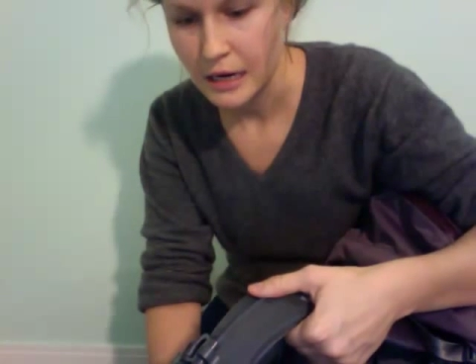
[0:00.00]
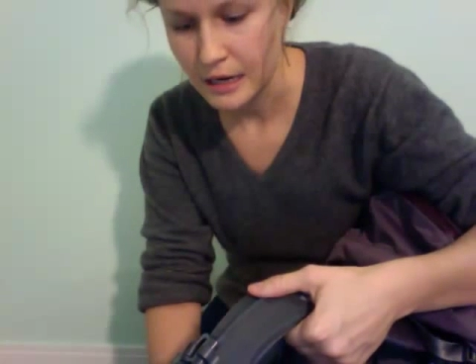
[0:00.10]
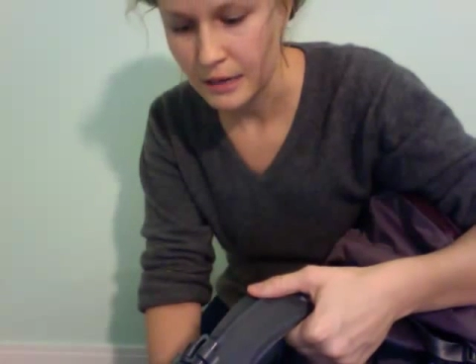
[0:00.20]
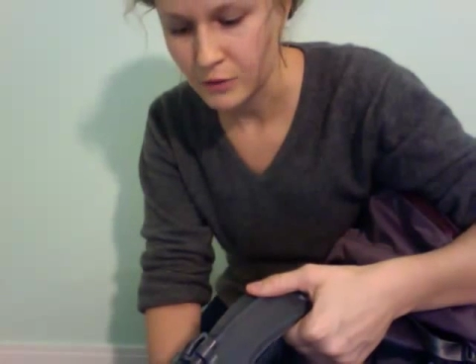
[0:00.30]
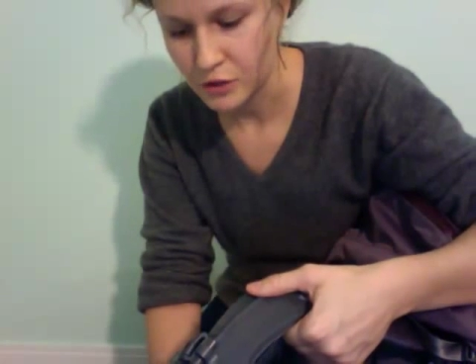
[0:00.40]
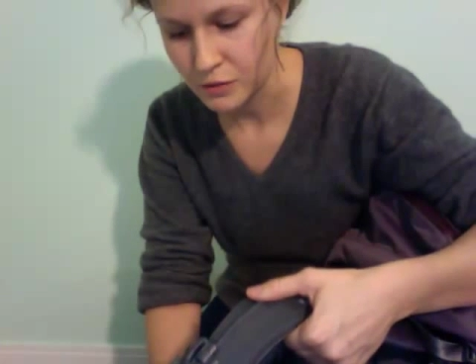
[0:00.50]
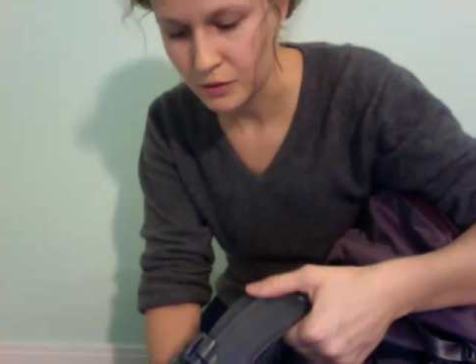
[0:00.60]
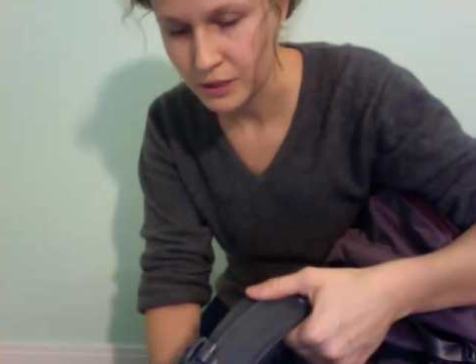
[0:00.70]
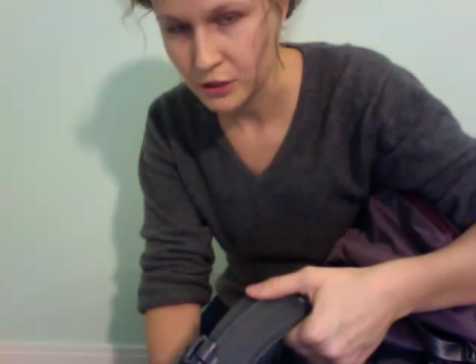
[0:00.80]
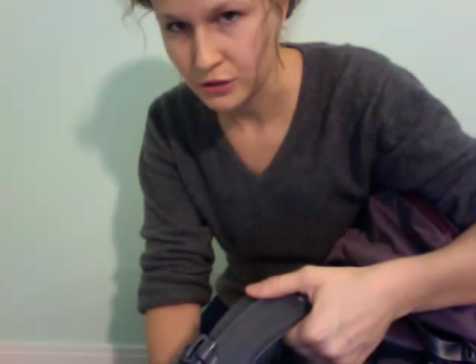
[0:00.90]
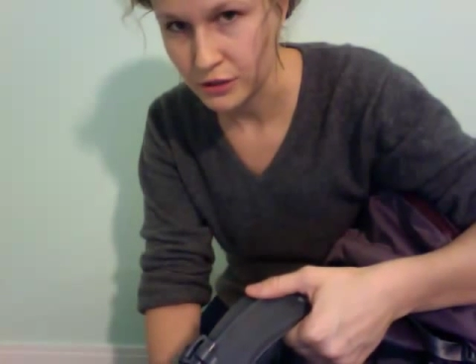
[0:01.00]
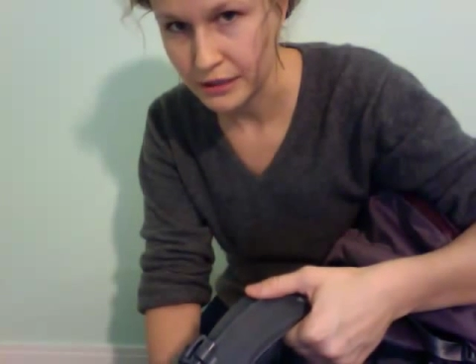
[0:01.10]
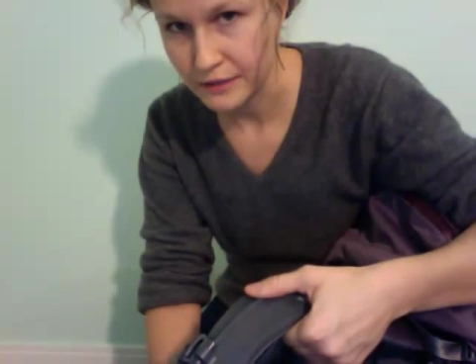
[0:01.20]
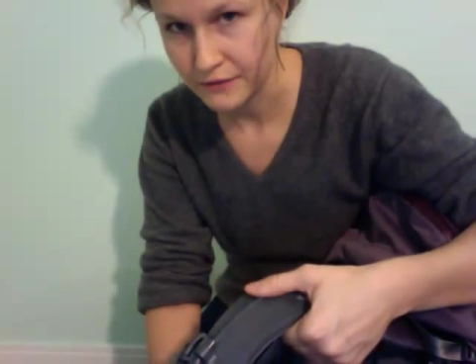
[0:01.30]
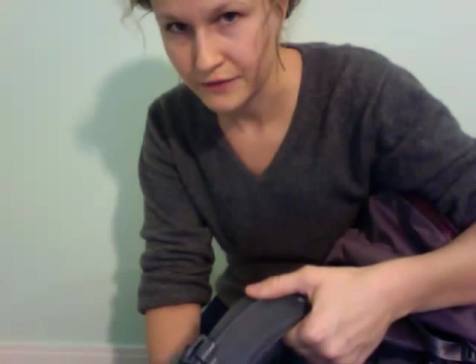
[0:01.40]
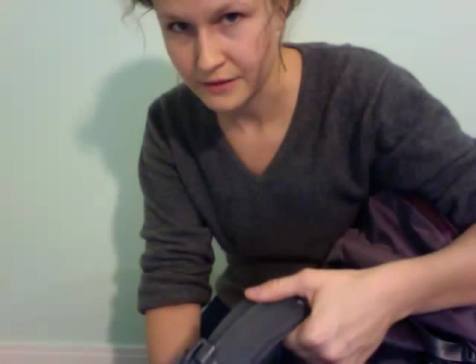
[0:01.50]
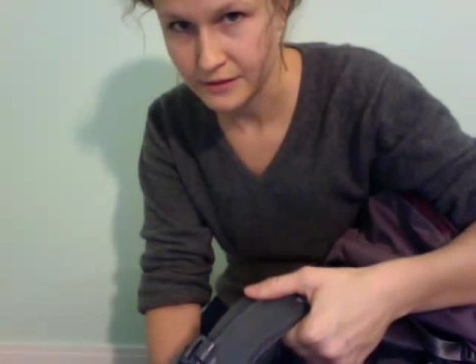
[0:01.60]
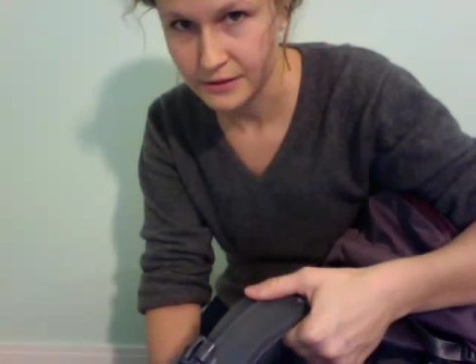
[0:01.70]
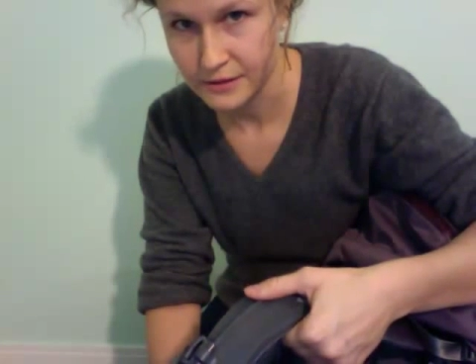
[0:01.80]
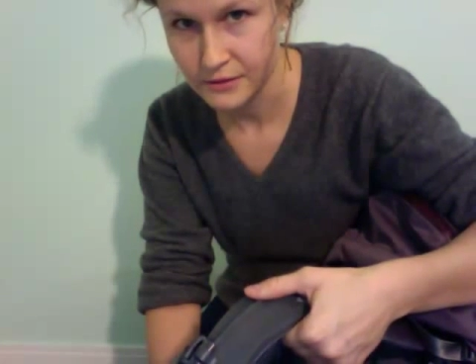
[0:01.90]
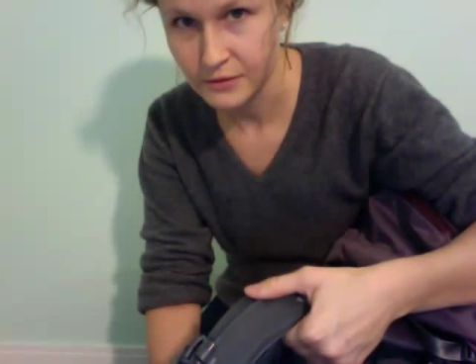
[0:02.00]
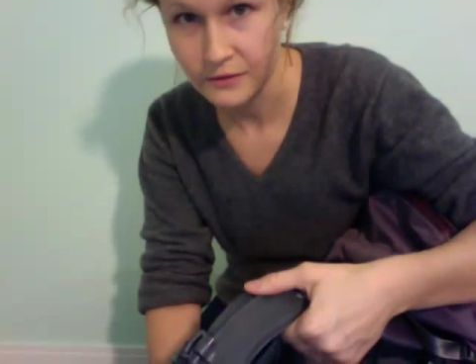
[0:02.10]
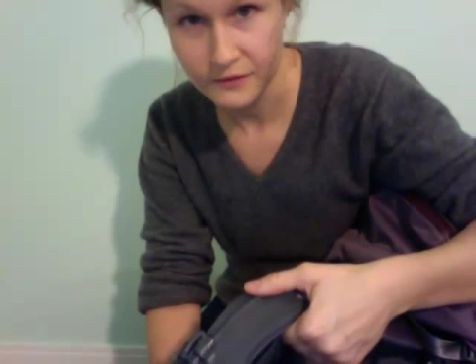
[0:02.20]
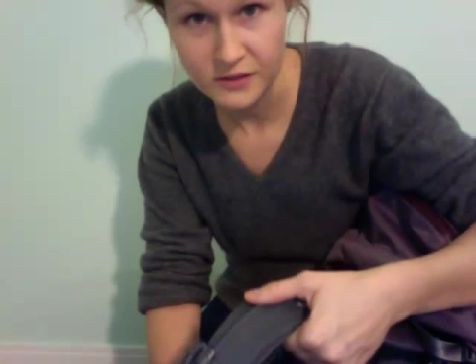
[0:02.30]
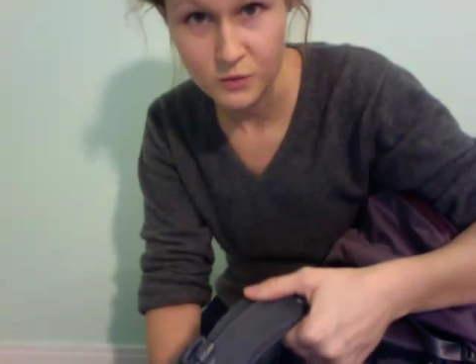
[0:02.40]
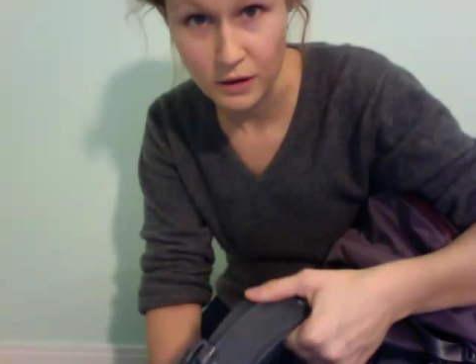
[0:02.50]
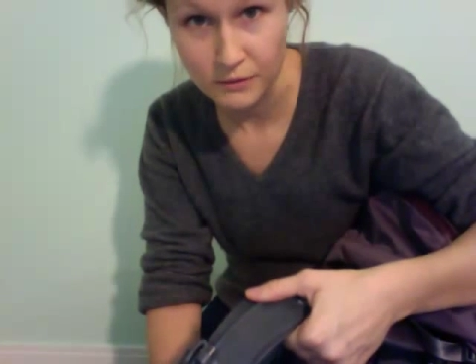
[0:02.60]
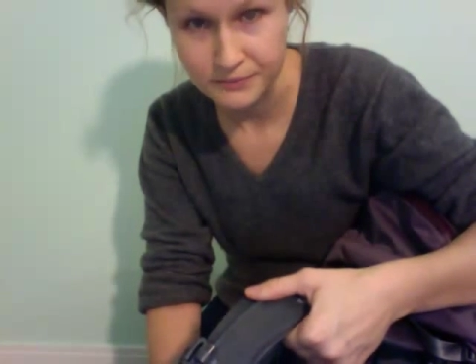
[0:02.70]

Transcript: You just want to make sure it fits well.